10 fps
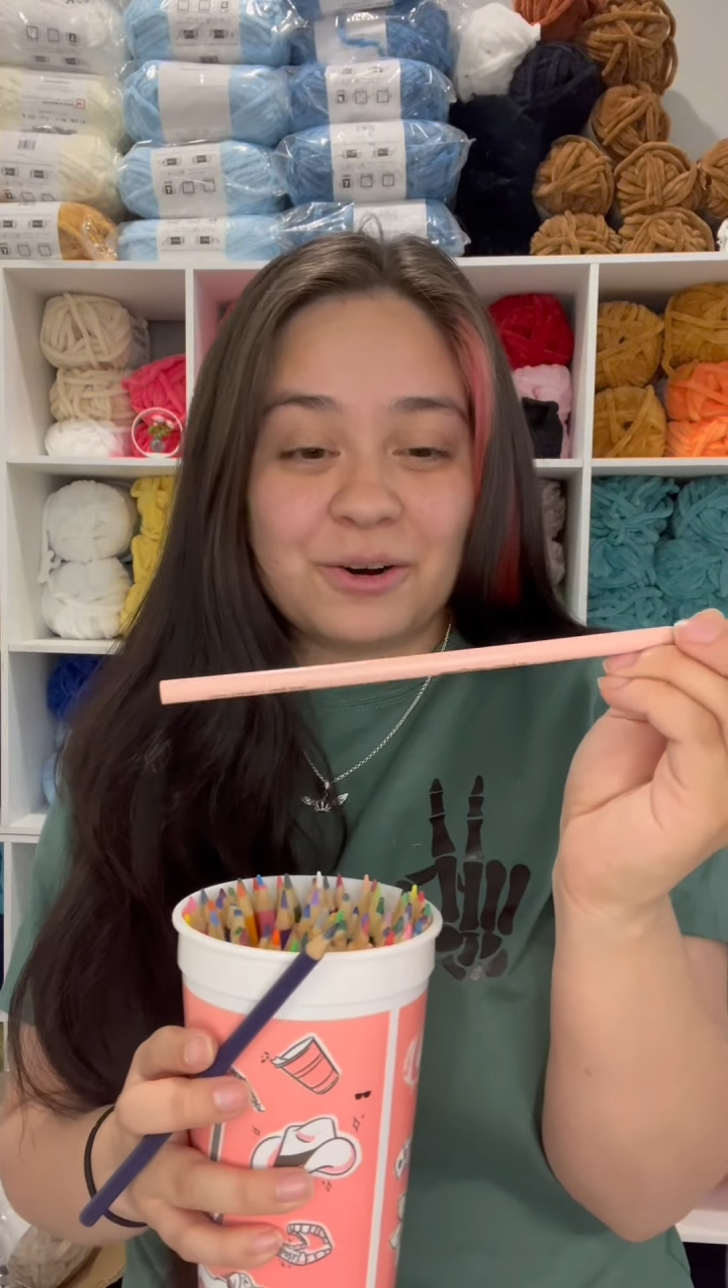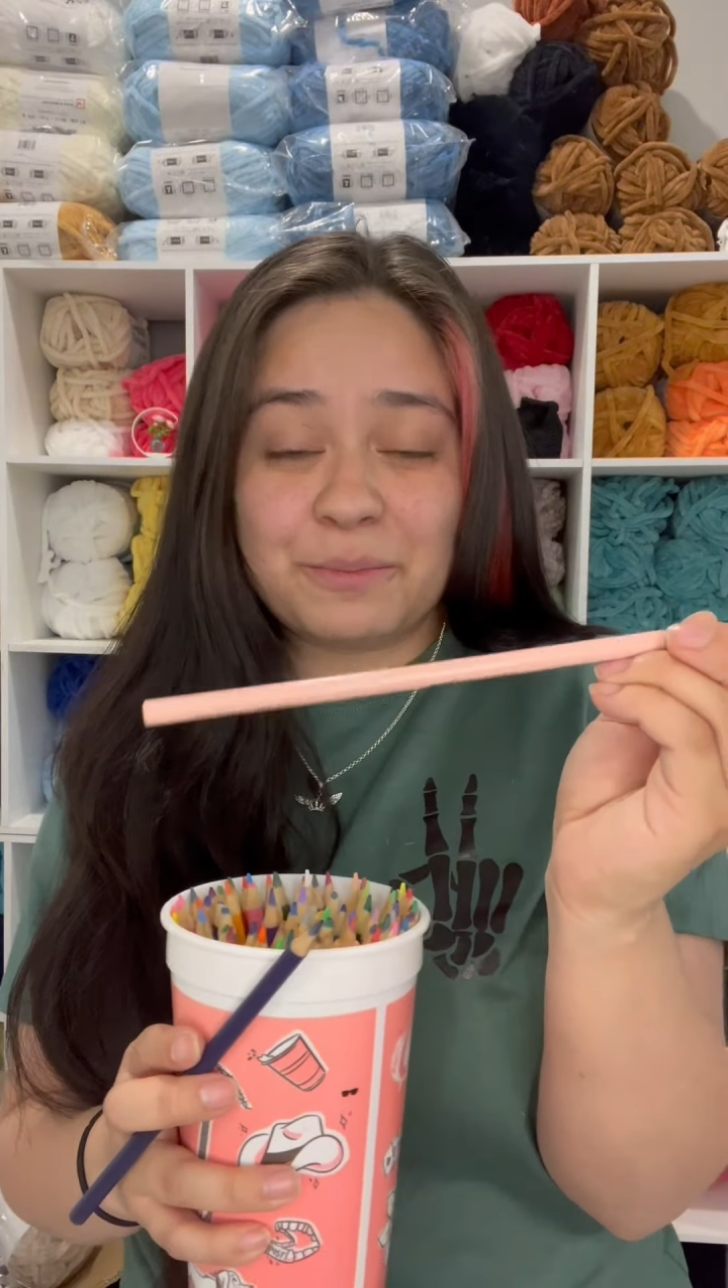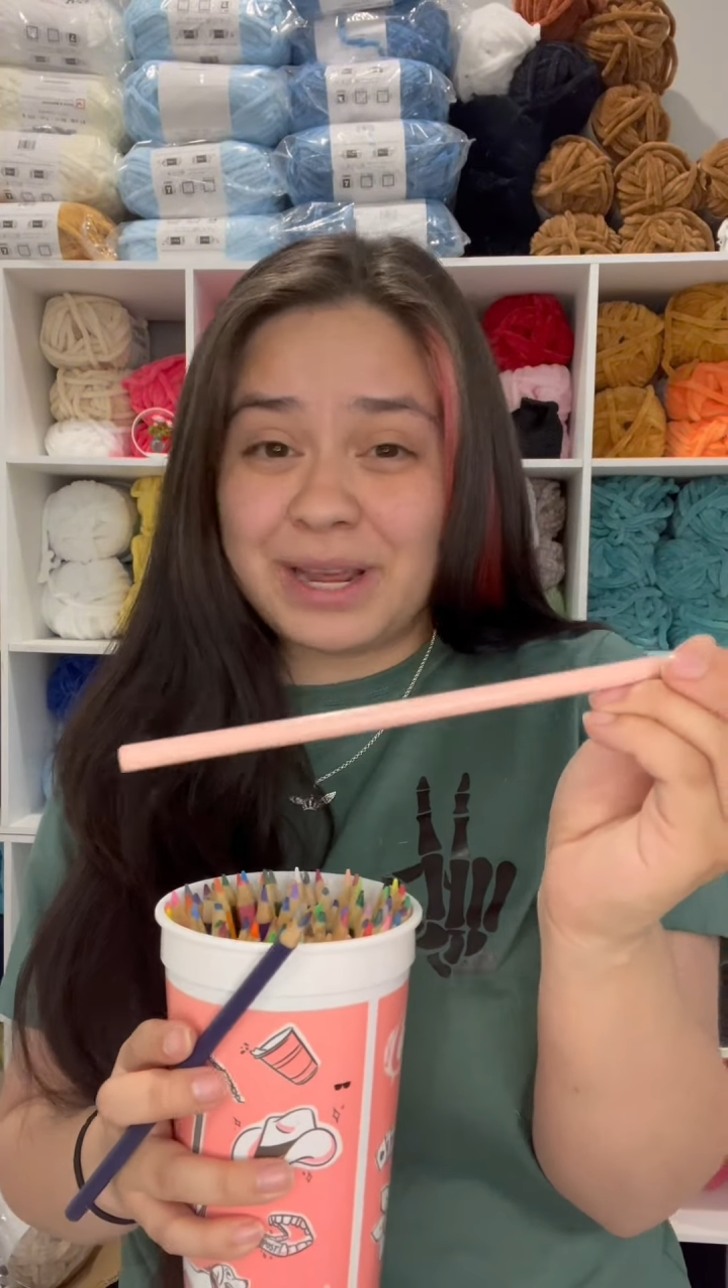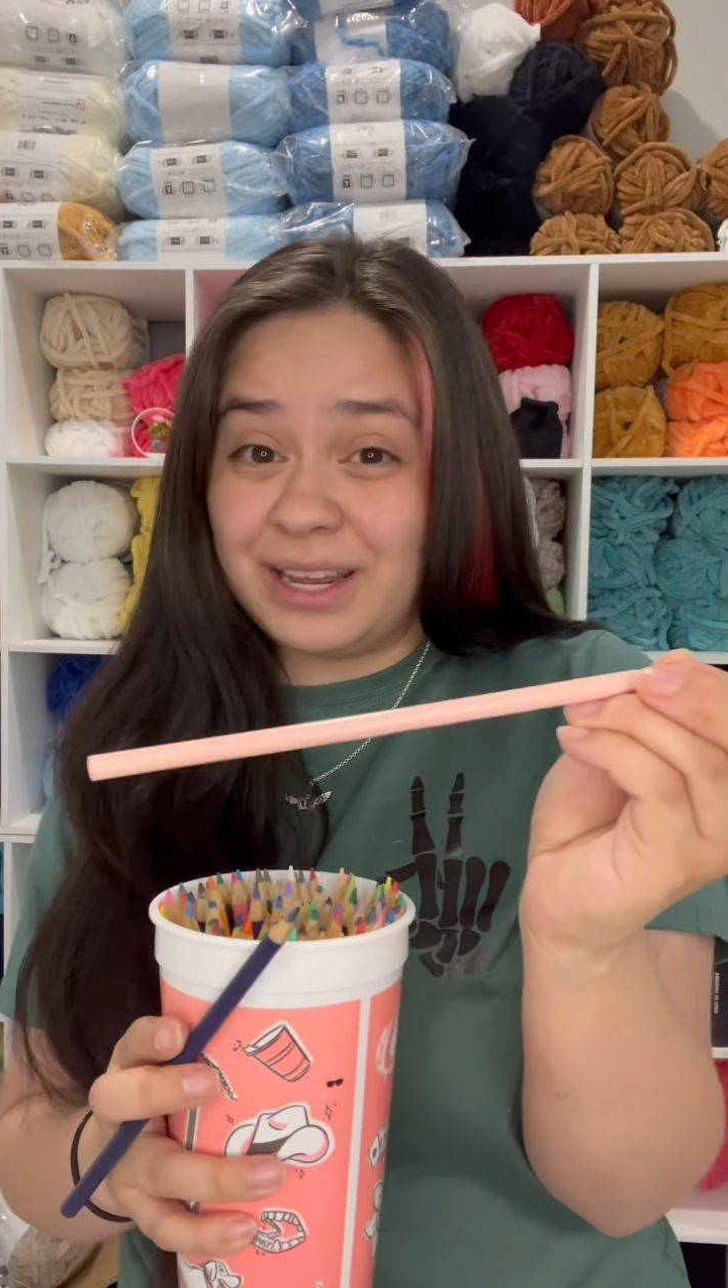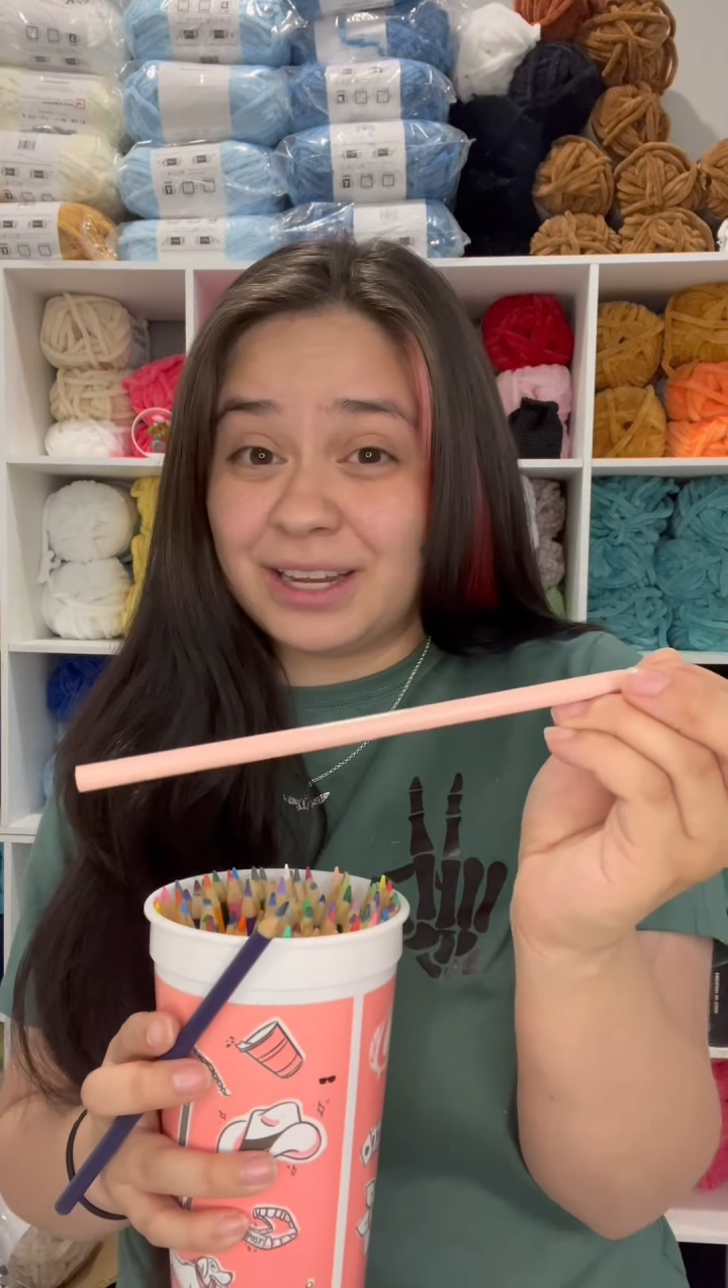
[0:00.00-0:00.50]

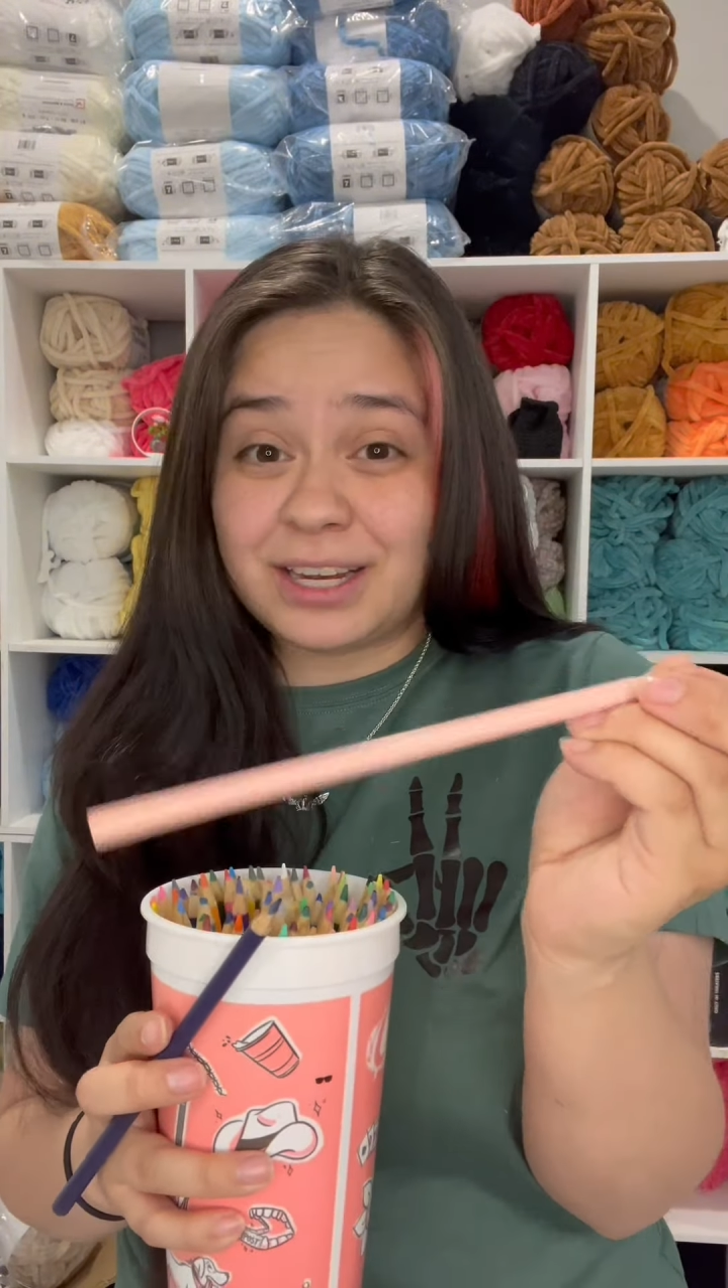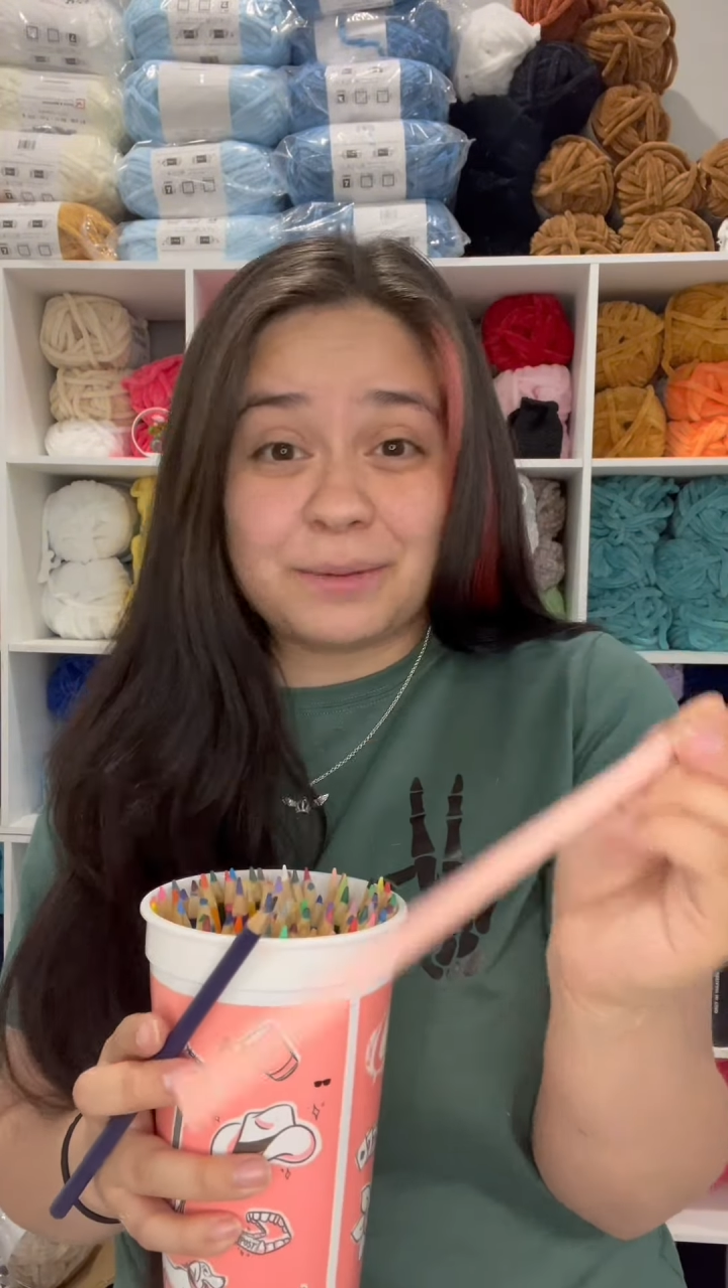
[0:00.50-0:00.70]
pink